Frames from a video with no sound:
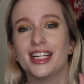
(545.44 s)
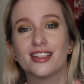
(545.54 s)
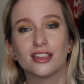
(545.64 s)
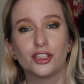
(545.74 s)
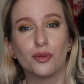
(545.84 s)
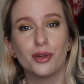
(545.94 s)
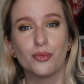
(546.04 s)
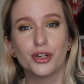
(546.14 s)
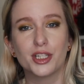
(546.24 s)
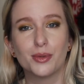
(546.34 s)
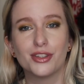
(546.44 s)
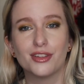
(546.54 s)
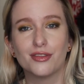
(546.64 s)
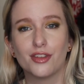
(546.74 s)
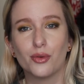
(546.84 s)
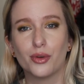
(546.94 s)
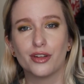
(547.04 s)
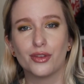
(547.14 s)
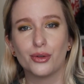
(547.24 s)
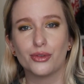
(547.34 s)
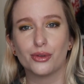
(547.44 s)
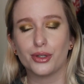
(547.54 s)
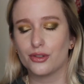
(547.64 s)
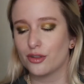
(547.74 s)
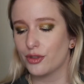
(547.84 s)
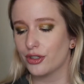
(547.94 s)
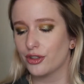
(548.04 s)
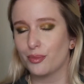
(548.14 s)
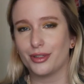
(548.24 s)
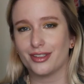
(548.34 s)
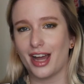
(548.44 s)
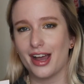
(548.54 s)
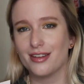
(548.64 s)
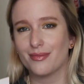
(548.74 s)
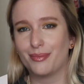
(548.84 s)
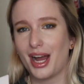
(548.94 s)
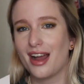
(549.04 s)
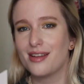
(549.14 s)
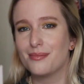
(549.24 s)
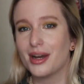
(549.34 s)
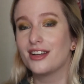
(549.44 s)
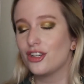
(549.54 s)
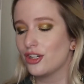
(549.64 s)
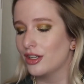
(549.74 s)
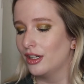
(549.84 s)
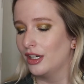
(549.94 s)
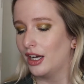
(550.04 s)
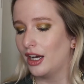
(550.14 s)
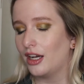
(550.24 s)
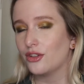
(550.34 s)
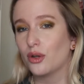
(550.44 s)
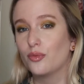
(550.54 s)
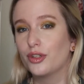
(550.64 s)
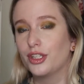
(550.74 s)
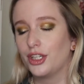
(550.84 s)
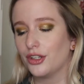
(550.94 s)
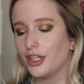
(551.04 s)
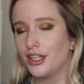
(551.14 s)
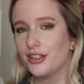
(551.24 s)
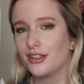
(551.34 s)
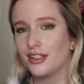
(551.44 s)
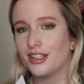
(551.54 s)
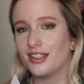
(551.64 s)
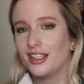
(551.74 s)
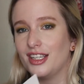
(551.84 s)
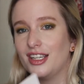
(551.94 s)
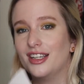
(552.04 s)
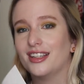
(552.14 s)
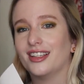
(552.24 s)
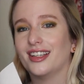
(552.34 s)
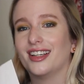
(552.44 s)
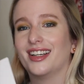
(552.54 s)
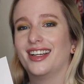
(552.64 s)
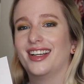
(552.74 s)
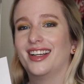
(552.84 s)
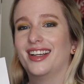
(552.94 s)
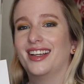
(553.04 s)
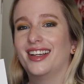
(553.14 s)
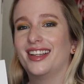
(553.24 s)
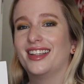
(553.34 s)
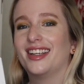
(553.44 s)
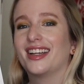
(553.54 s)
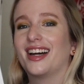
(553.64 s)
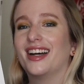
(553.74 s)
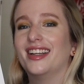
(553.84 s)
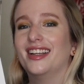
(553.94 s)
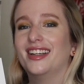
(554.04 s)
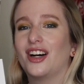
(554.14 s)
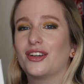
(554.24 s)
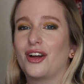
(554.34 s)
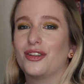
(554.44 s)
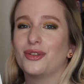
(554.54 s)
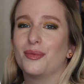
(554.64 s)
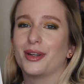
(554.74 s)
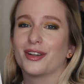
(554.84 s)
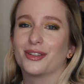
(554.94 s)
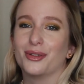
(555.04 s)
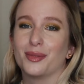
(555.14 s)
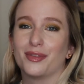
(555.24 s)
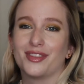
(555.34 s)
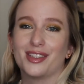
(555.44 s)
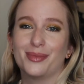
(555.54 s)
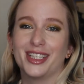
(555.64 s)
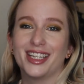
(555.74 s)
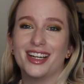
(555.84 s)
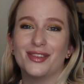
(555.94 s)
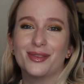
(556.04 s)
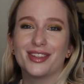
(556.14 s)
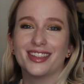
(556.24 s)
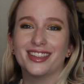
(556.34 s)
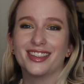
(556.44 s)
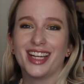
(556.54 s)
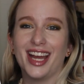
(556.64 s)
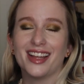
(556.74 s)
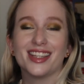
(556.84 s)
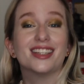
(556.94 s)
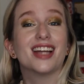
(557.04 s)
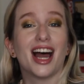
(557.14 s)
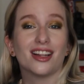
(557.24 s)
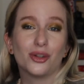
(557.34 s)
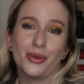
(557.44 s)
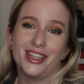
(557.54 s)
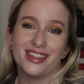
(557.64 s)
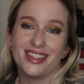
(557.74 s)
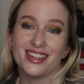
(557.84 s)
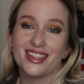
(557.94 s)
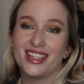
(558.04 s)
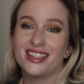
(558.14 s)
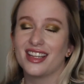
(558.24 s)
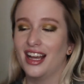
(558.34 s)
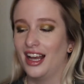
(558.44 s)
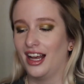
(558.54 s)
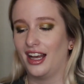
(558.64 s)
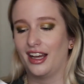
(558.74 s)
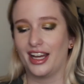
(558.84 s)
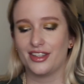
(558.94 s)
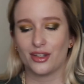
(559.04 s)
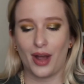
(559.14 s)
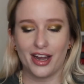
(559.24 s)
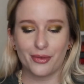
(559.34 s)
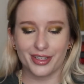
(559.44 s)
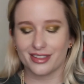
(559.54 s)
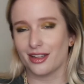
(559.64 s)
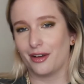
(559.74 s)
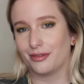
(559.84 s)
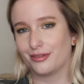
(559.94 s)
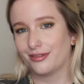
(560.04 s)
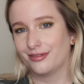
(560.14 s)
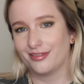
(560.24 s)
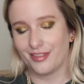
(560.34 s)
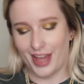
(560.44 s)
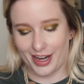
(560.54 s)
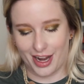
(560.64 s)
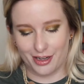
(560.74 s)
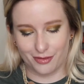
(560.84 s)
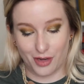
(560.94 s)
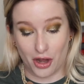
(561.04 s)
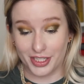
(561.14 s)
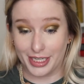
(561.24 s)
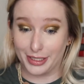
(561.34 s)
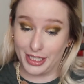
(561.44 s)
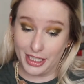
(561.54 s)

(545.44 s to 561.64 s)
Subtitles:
It's a little bit more expensive than one of those Leuchtturm journals, but not by much. So I'm really curious to see. Then I got, I'll do a better close-up of this, but I got one with a little cat. They did a Halloween series, and so I always love that kind of content